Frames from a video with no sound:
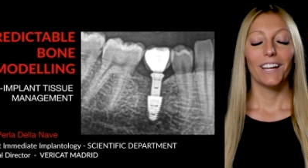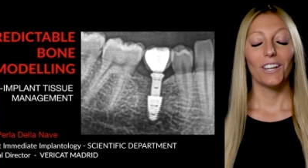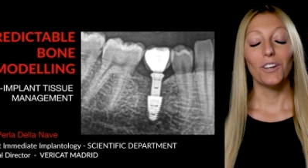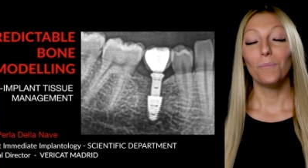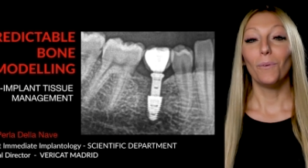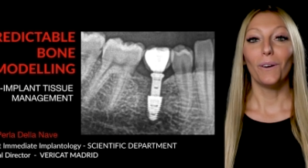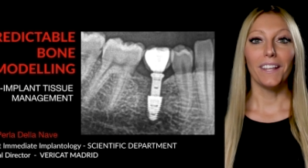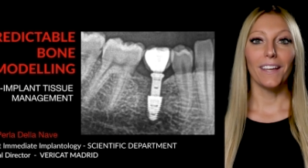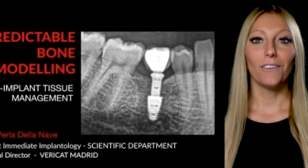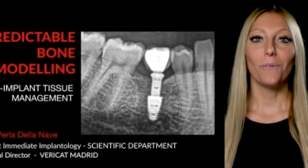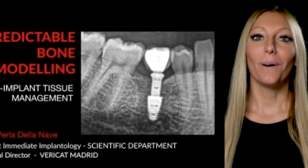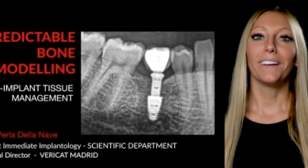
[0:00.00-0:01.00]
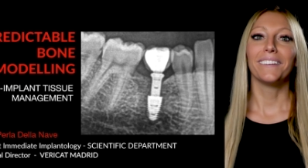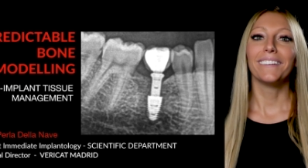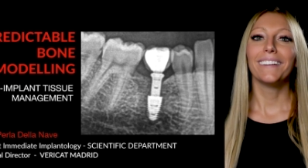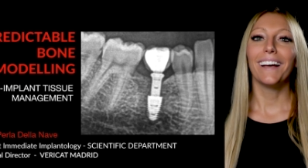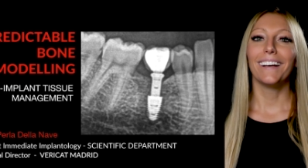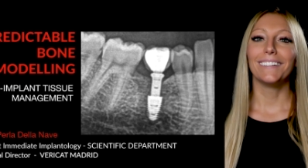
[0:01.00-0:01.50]
Good morning,
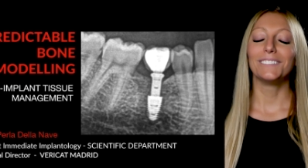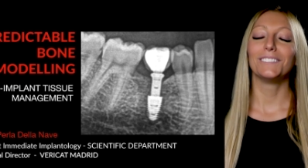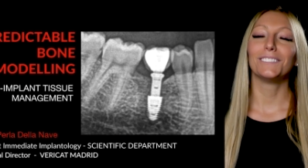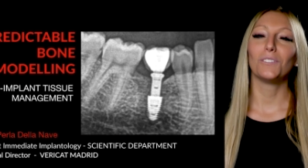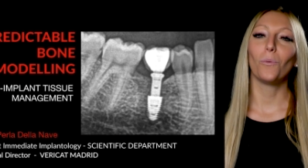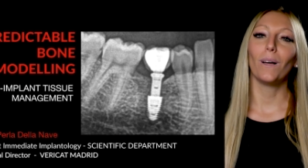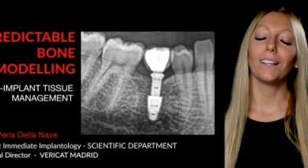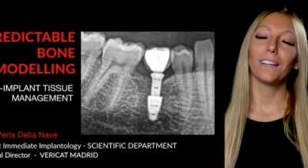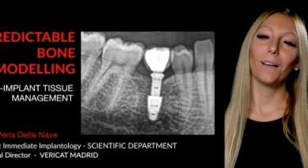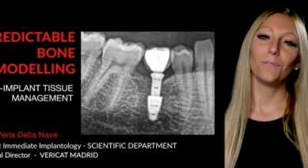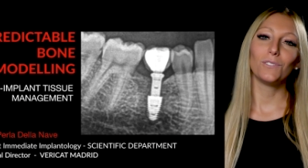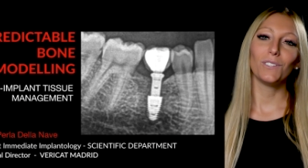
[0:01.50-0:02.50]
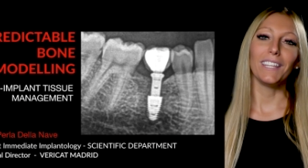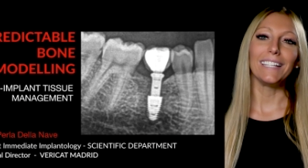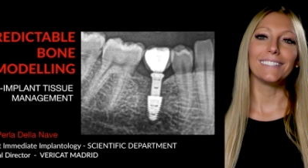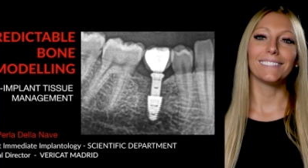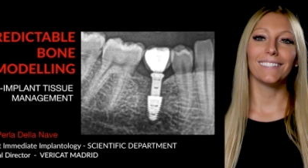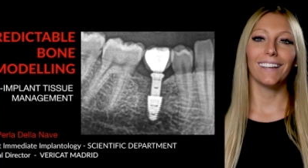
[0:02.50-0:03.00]
everyone, and welcome to
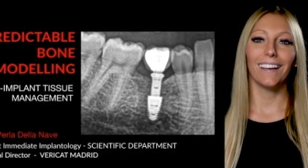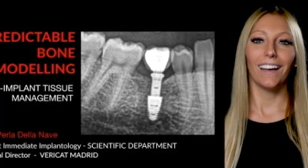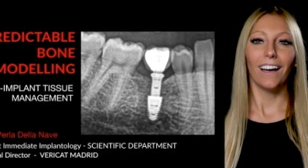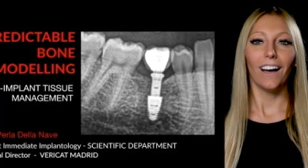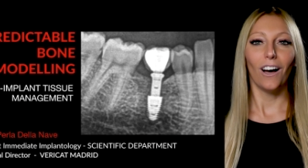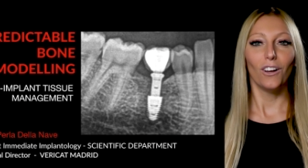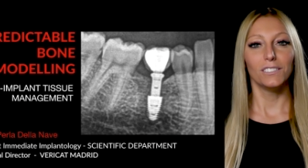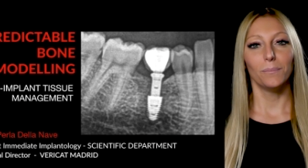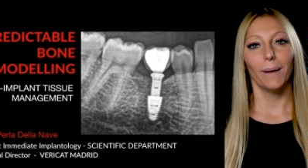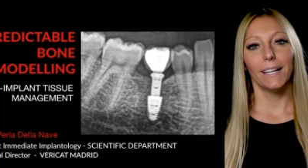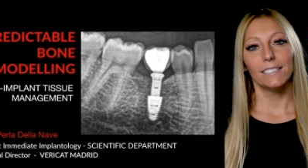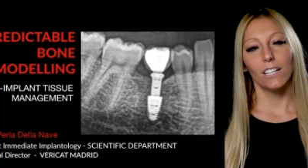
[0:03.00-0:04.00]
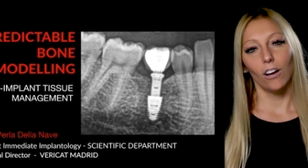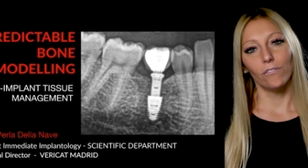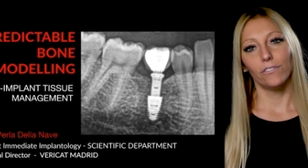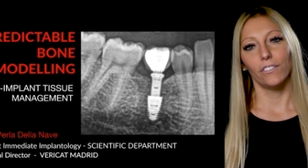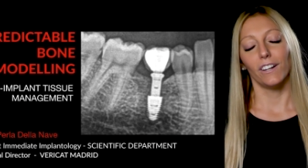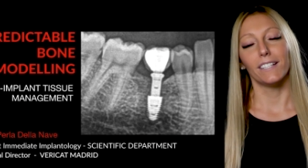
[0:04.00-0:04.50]
this on-demand
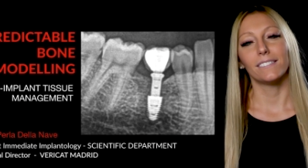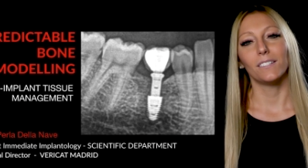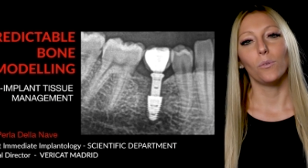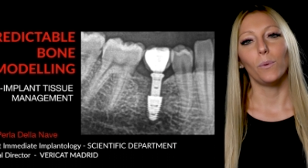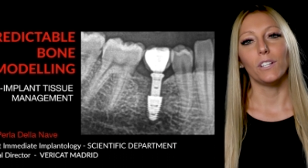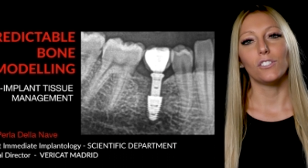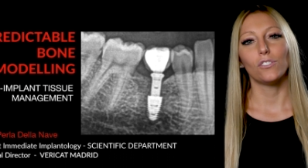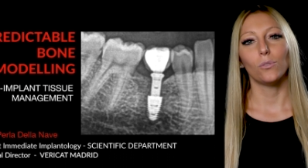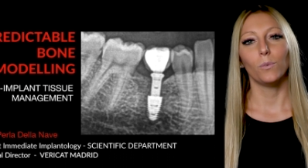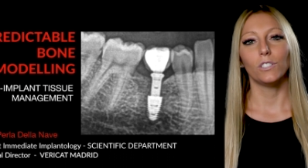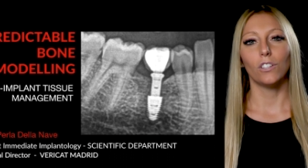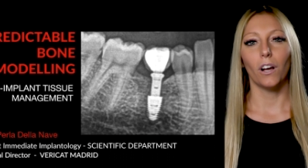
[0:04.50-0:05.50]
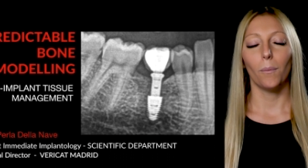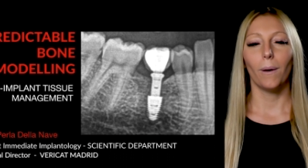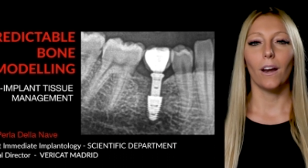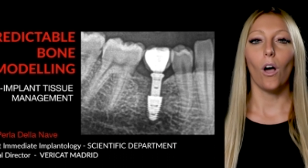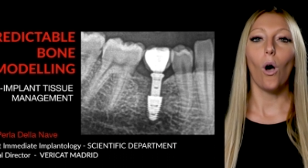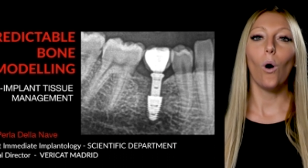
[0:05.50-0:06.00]
conference in which we talk
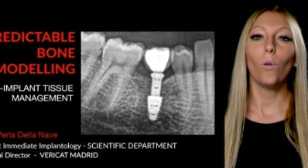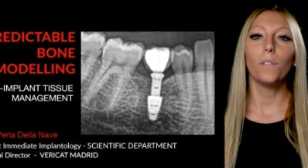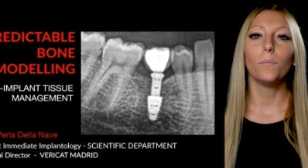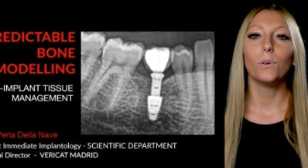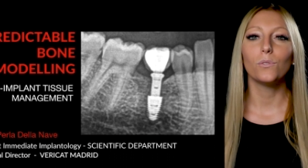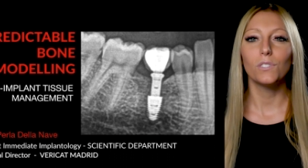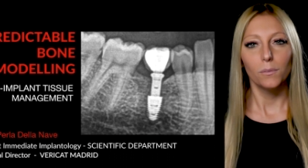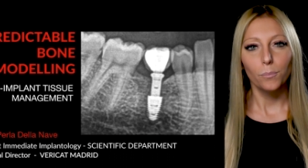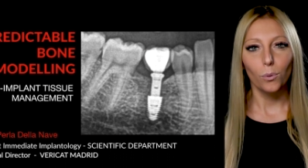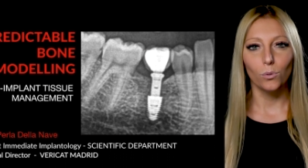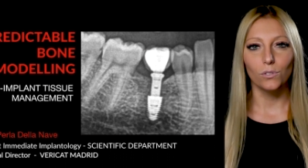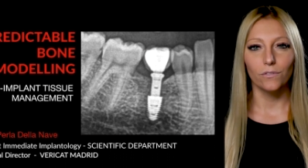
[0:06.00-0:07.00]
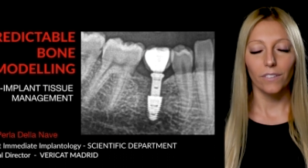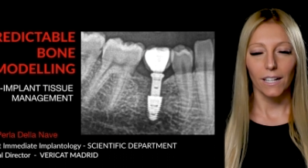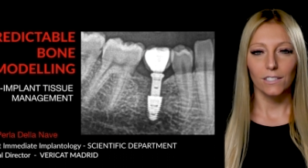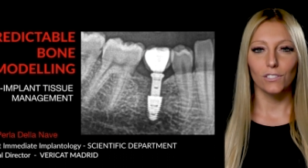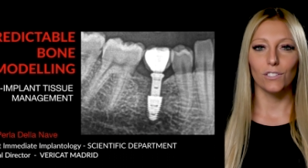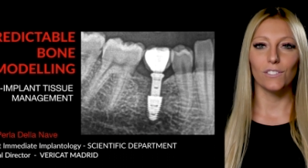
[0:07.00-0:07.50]
about all the most important
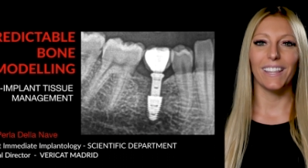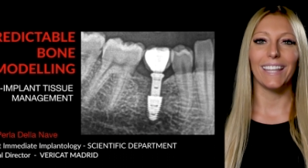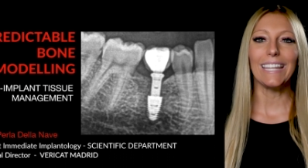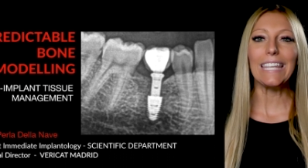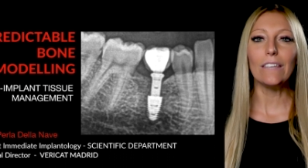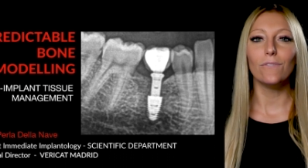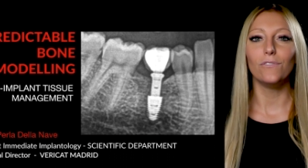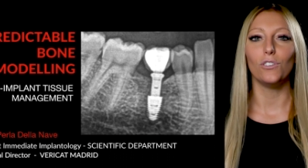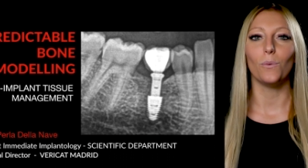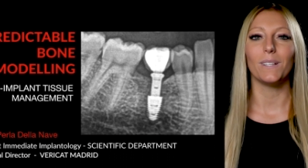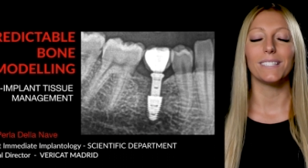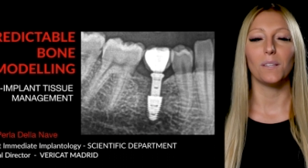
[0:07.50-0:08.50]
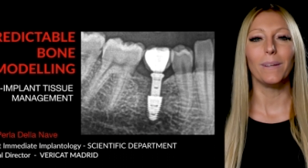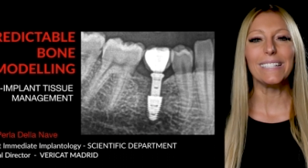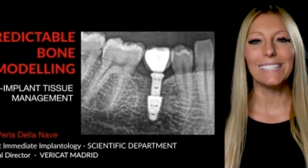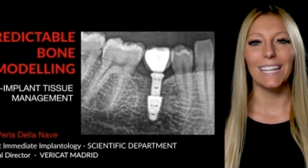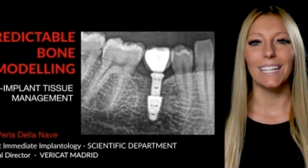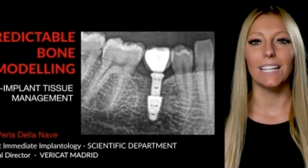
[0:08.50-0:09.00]
factors that influence the
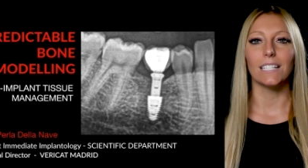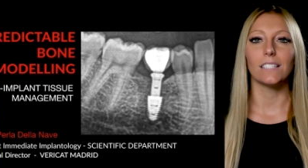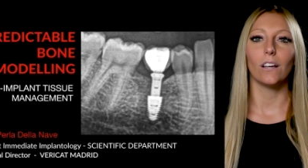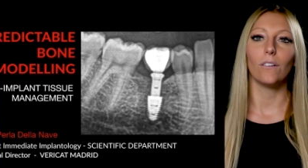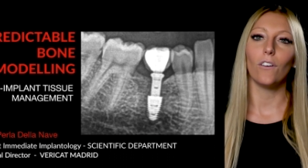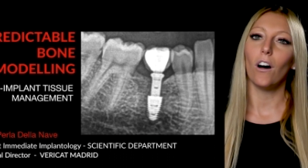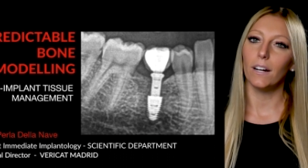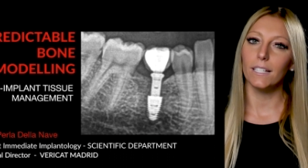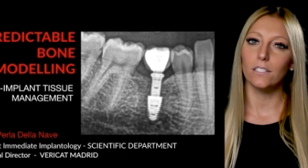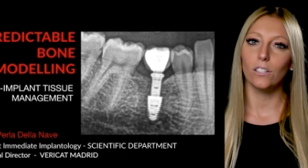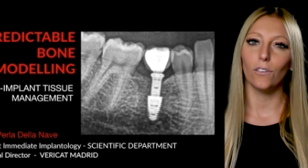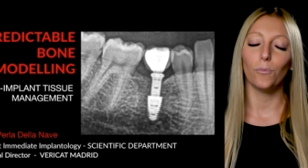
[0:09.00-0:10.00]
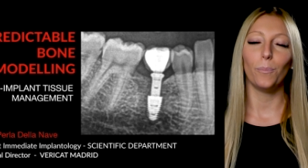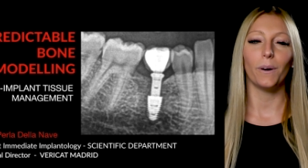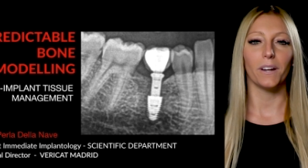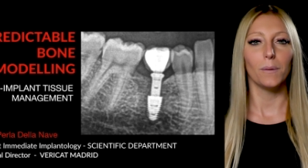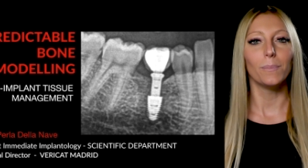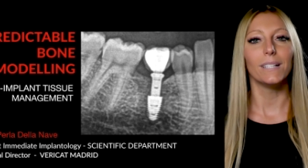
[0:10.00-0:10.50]
maintenance of hard and soft
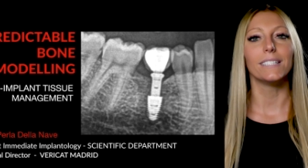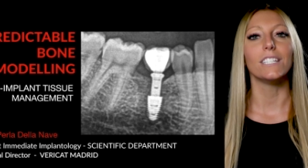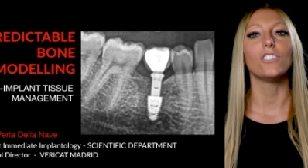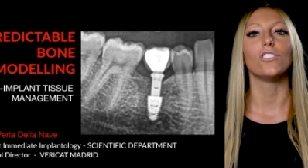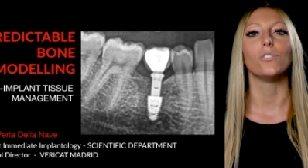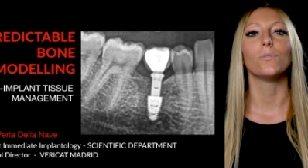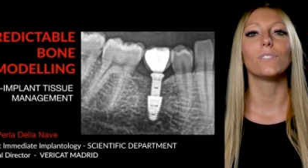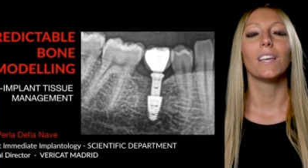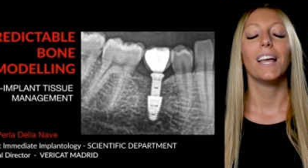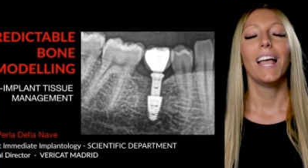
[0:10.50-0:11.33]
peri-implant tissues